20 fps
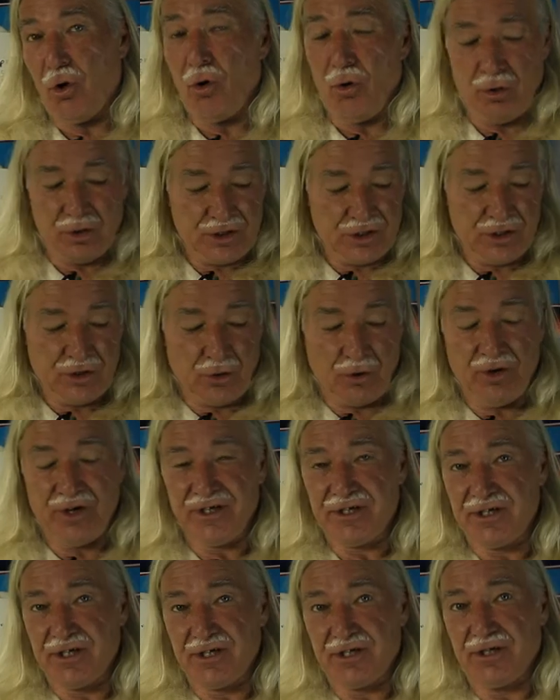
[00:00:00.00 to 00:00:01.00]
whole
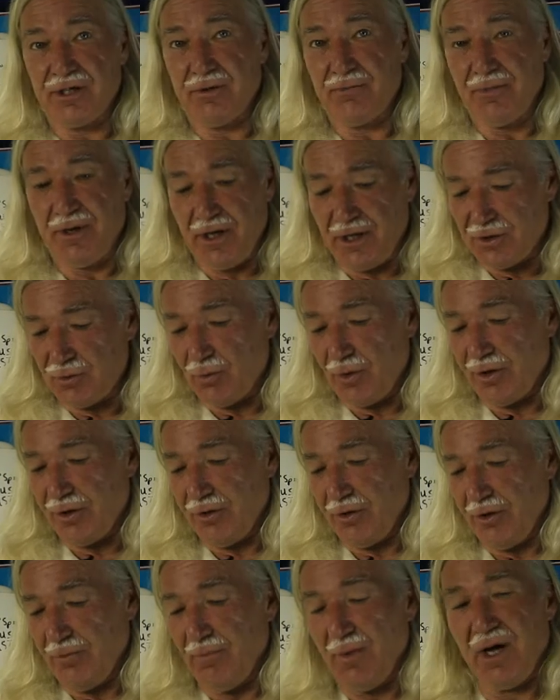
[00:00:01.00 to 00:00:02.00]
story system is. Whether
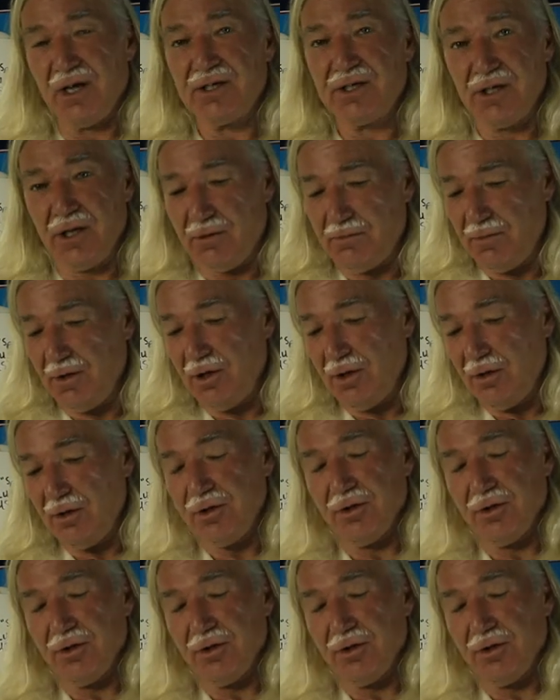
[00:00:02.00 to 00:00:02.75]
you're Muslim,